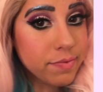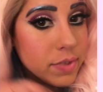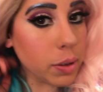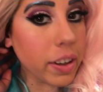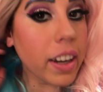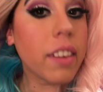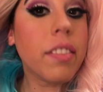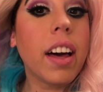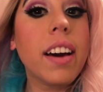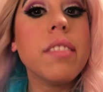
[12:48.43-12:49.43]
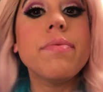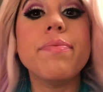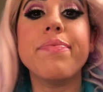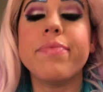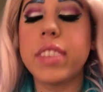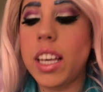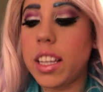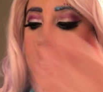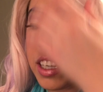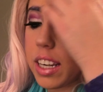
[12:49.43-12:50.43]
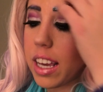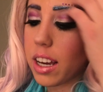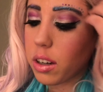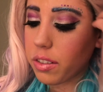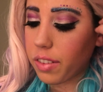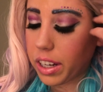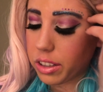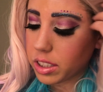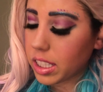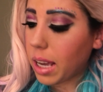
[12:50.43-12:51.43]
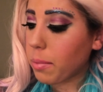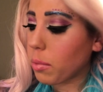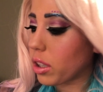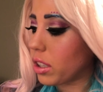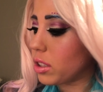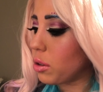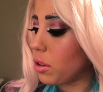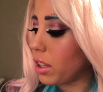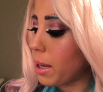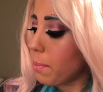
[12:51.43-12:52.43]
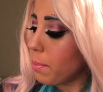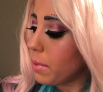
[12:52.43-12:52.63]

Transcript: So I have that. And then now, final step, we're gonna do the lip.